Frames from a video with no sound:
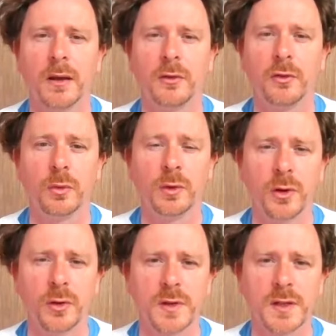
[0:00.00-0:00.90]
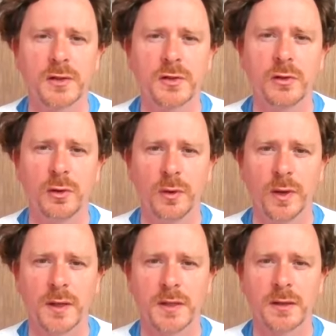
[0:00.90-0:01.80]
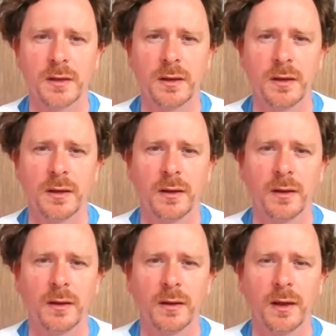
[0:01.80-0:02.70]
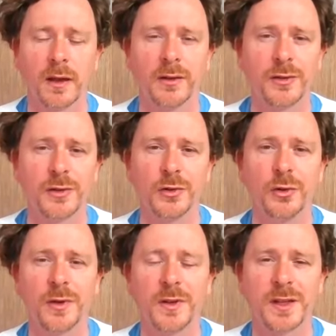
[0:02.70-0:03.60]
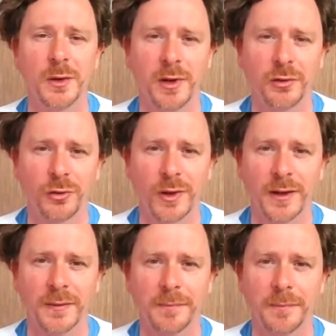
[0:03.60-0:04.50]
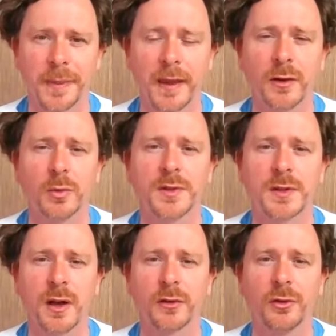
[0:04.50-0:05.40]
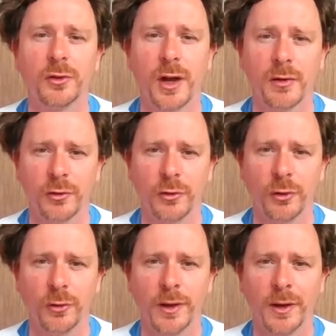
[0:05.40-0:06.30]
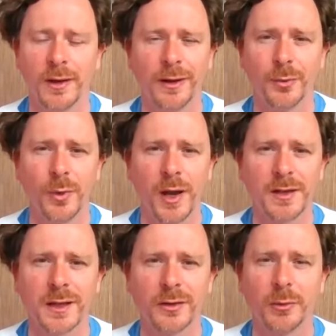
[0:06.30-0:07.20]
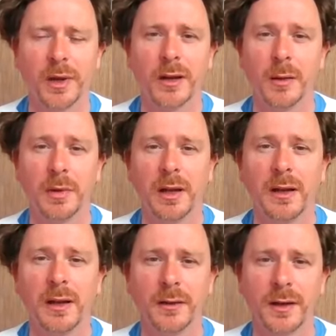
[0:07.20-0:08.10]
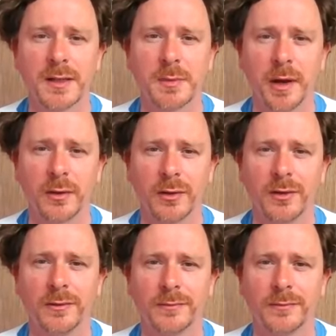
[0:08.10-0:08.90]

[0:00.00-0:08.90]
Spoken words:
And you will notice as you do this, and as you do this habitually, it will start to nourish you in ways that will be completely unexpected.